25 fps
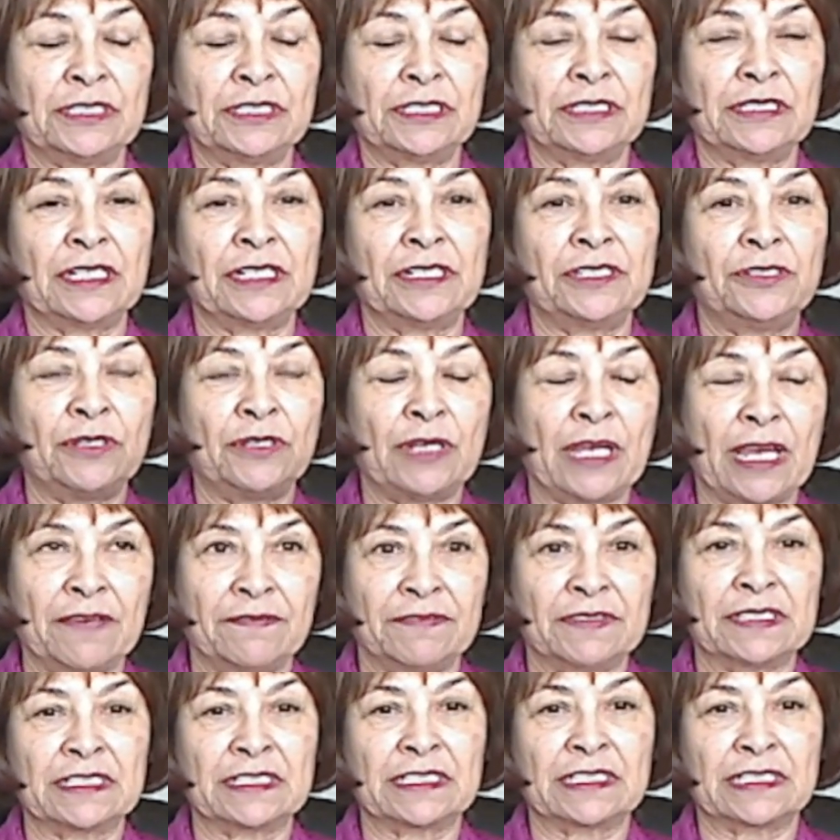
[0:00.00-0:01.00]
and then you have
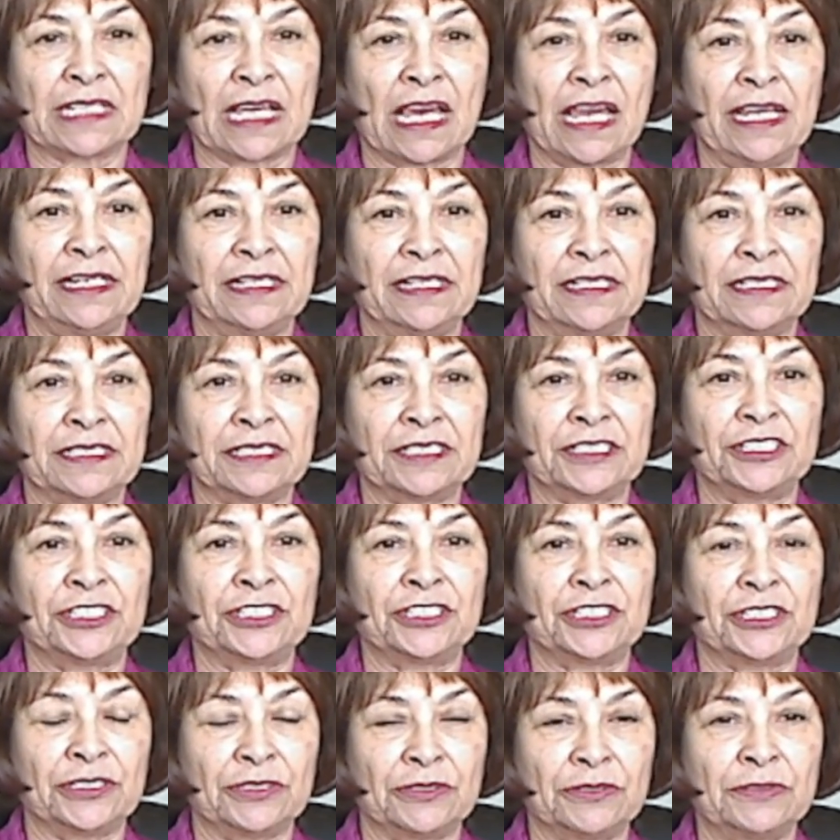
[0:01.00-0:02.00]
the Zionist
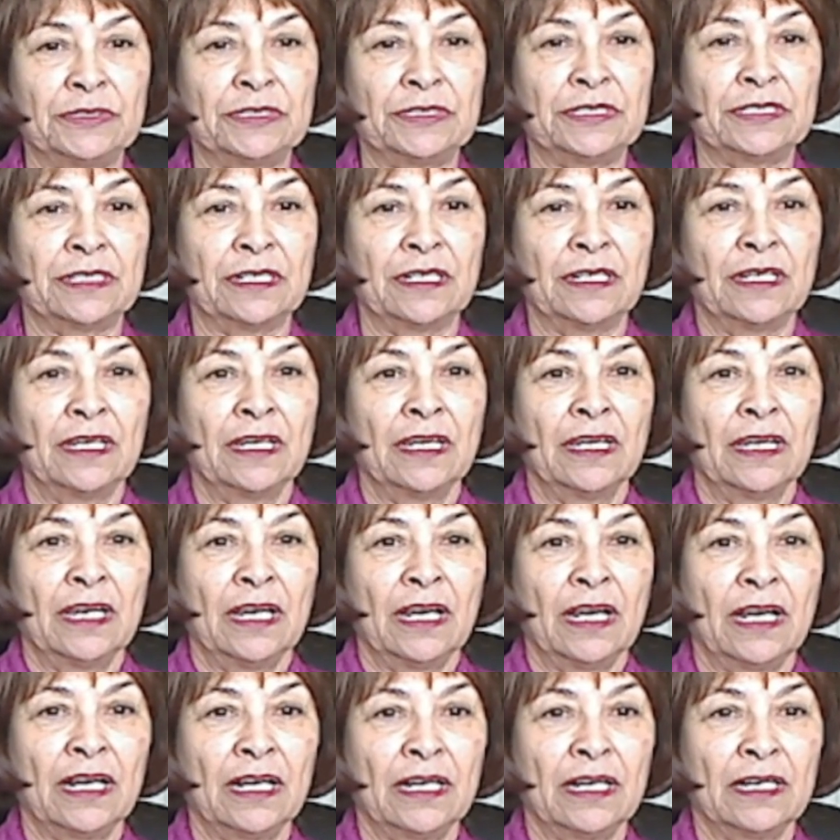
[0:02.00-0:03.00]
Jews,
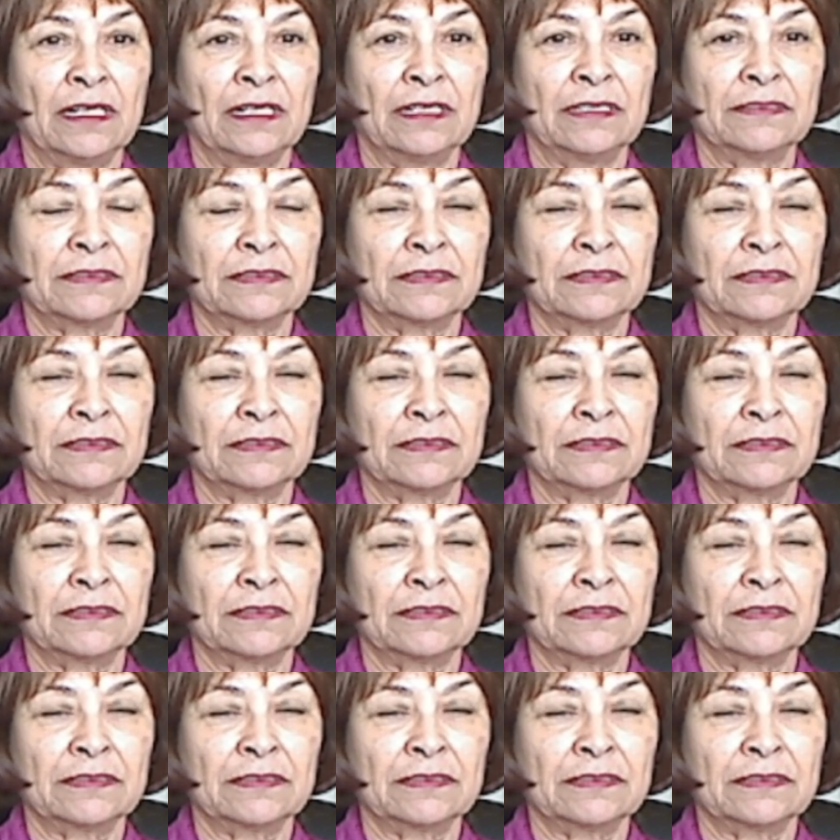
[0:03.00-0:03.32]
the